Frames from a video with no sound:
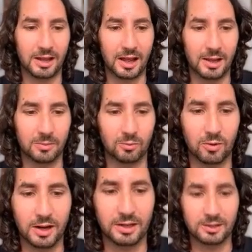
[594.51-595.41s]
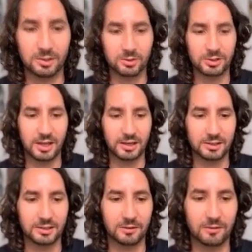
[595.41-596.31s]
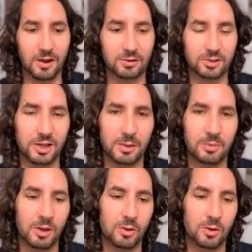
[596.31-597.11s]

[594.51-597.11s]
I am ready to take it to the final step,